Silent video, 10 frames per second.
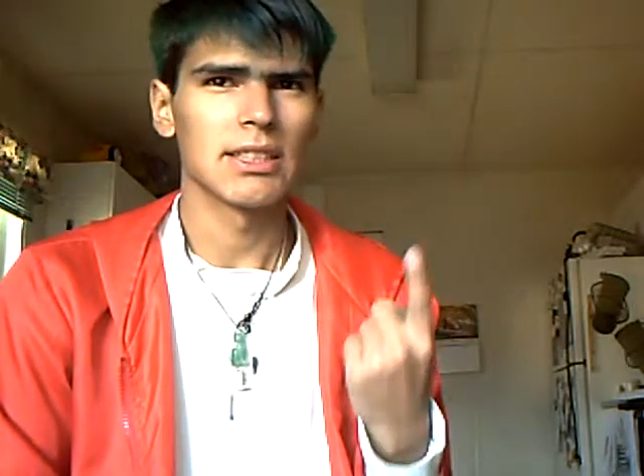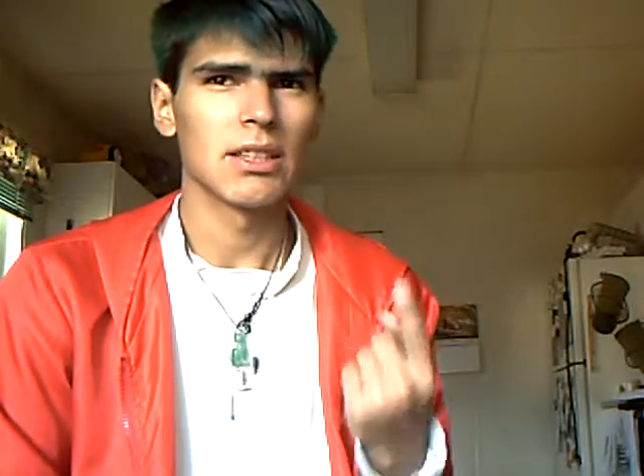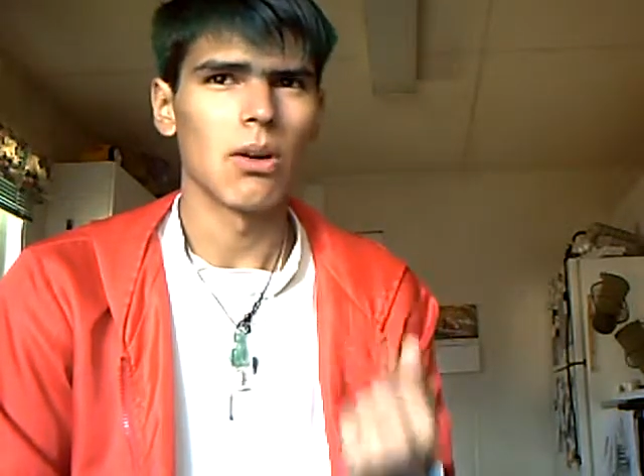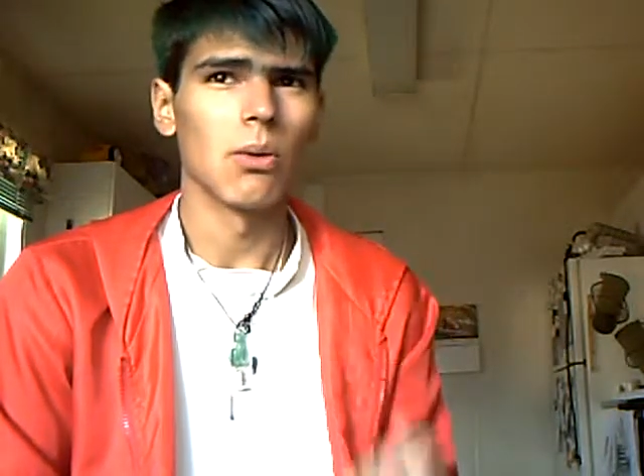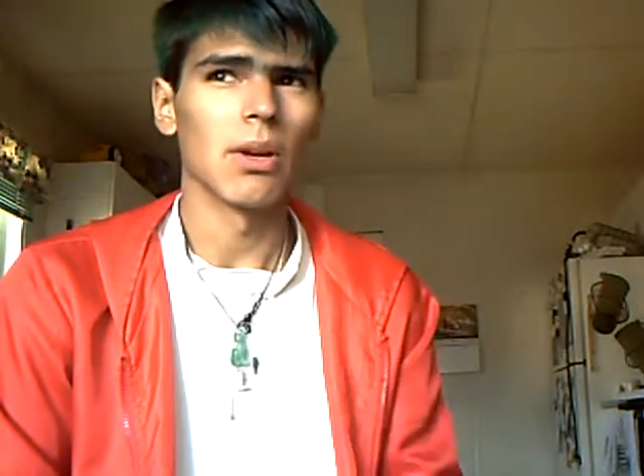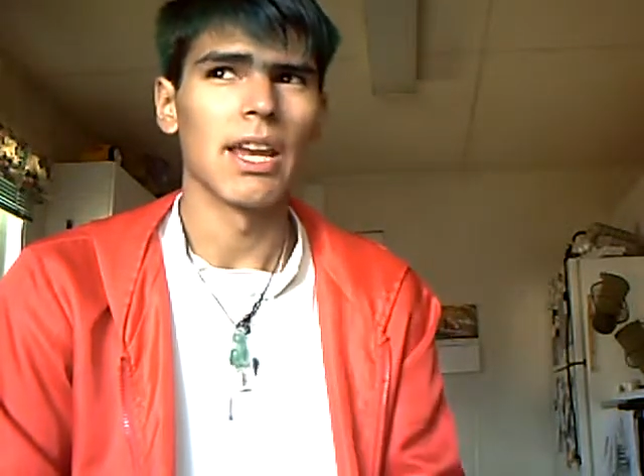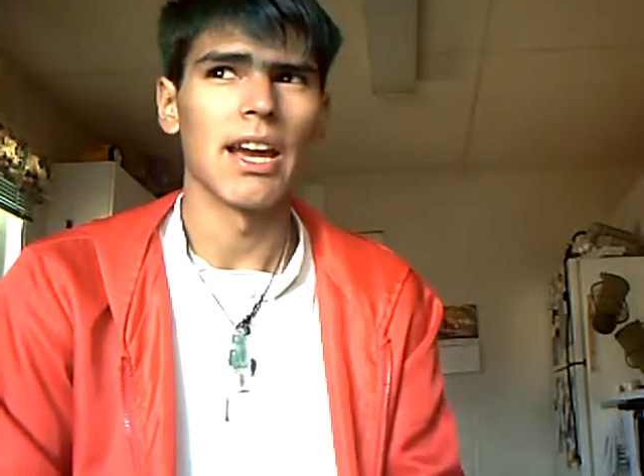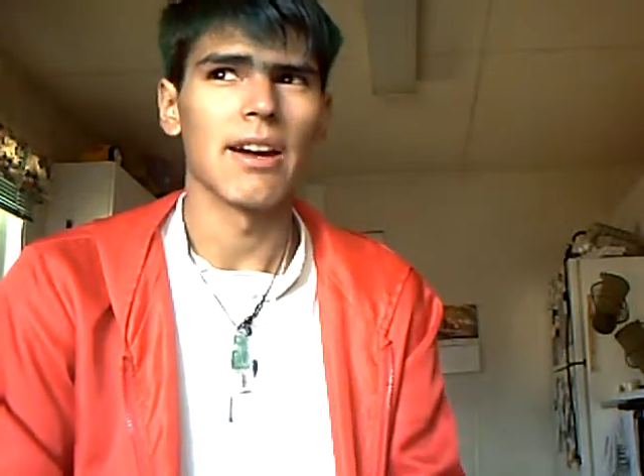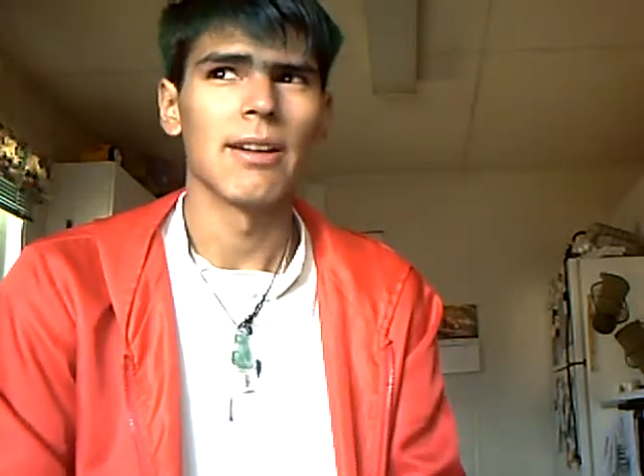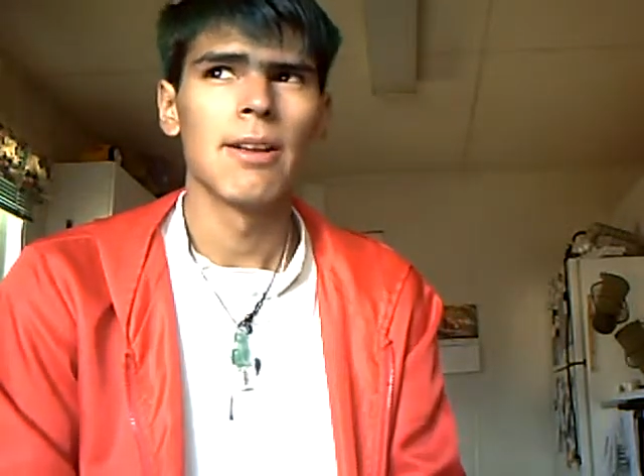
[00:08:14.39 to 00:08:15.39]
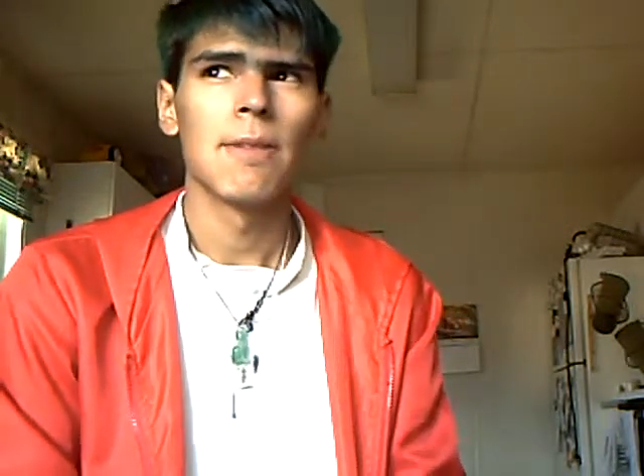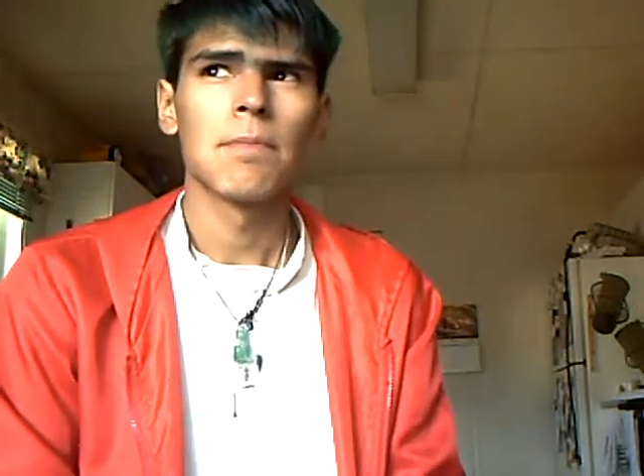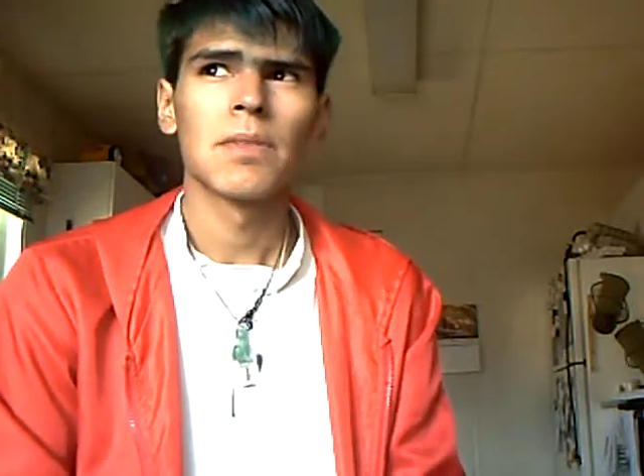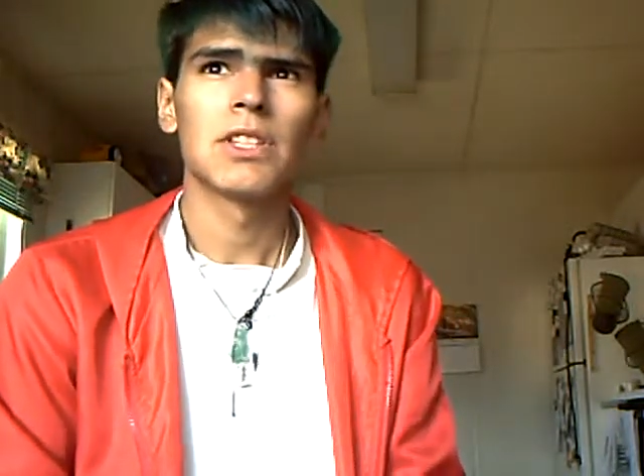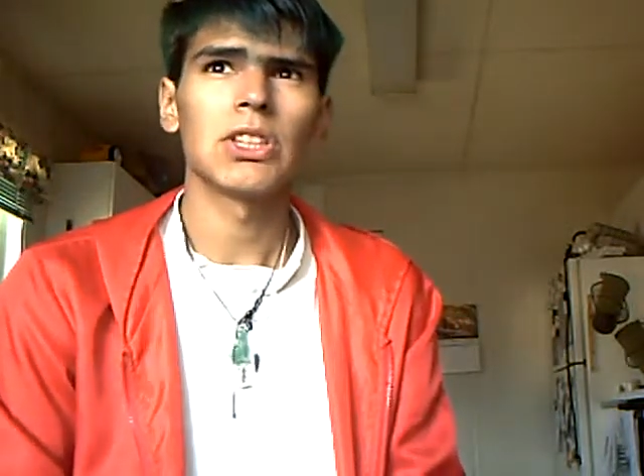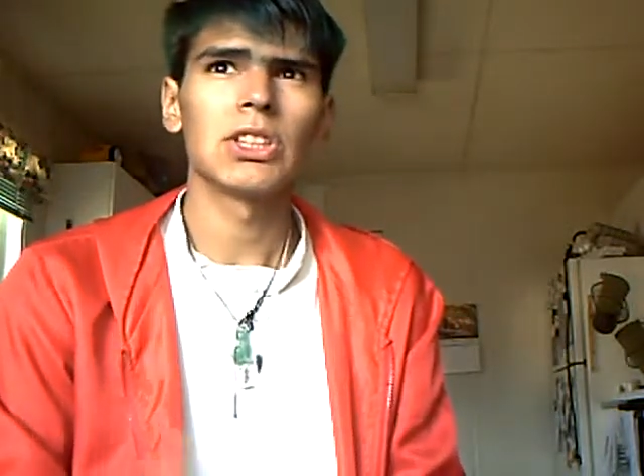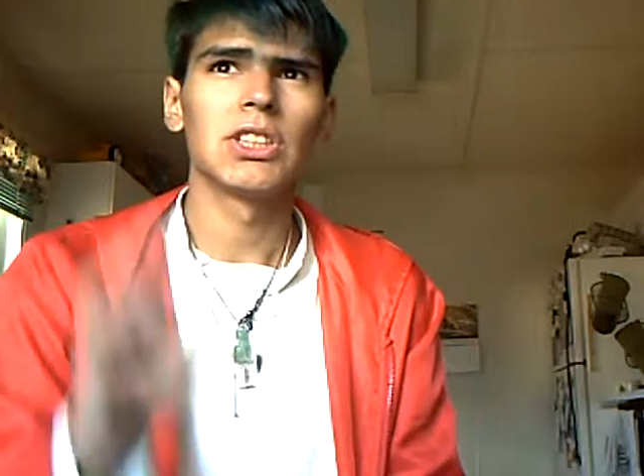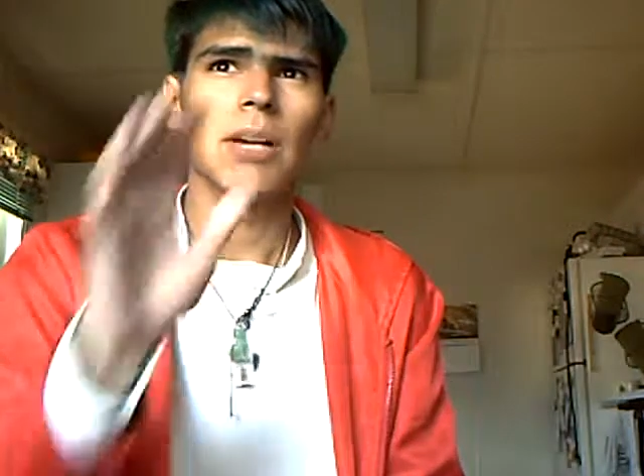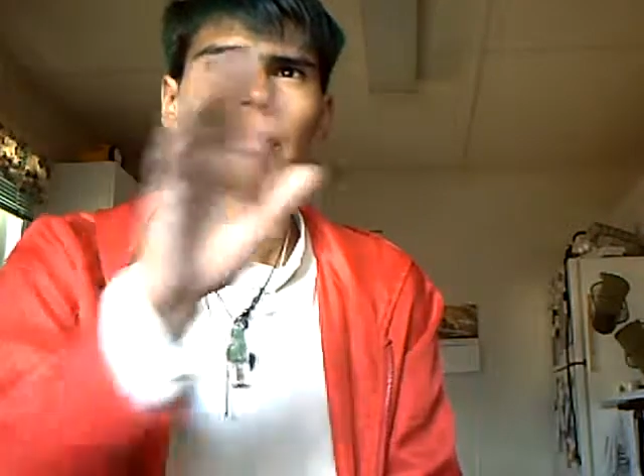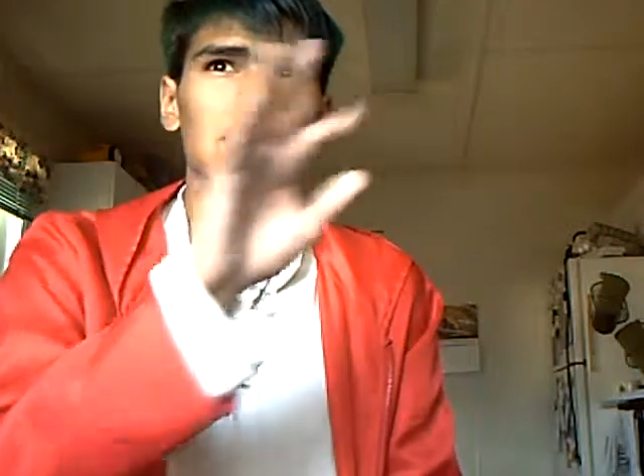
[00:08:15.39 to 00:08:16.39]
So yeah,
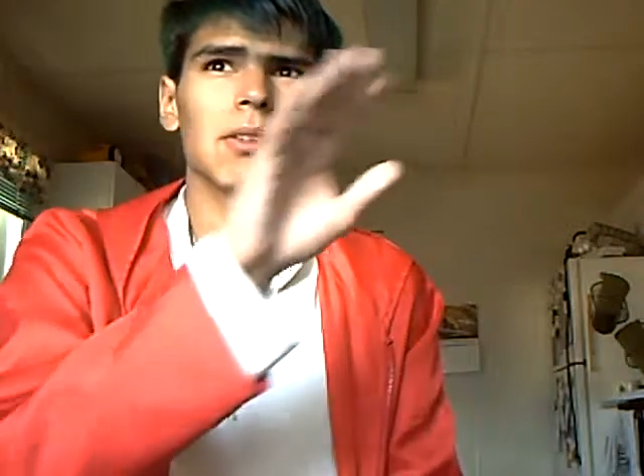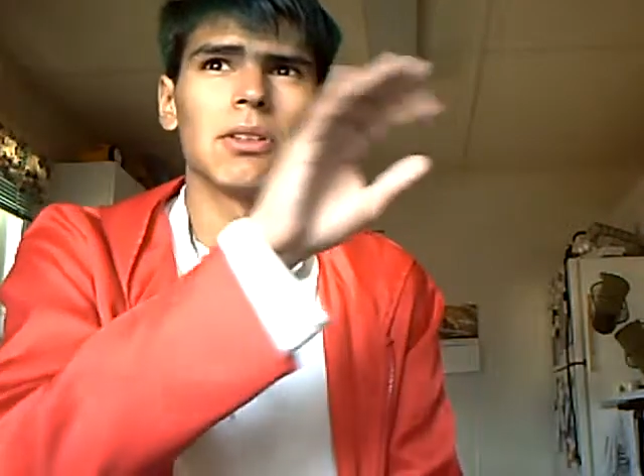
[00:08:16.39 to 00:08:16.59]
just jumping